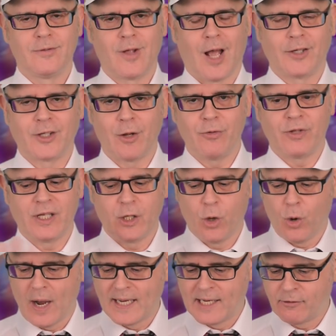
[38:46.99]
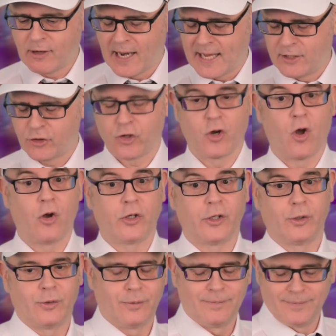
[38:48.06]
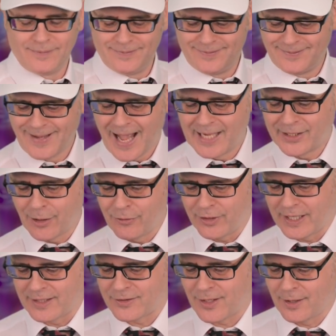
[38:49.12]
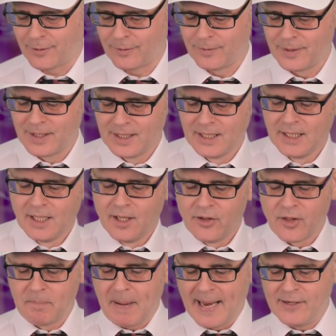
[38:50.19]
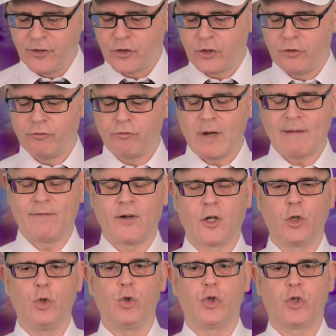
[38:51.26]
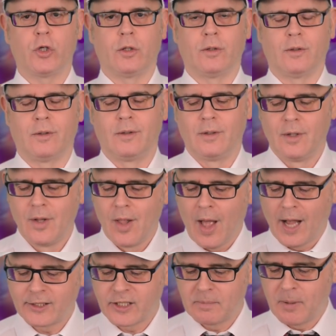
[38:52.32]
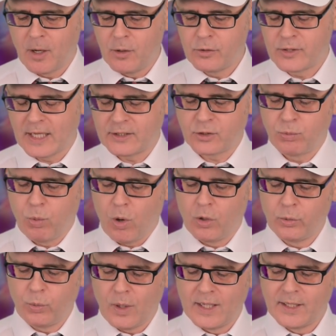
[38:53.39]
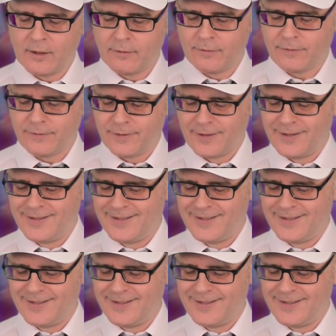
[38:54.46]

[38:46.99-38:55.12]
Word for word: I don't think you're any relation, are you? I don't think so. The pension revolution. I suppose that's one way of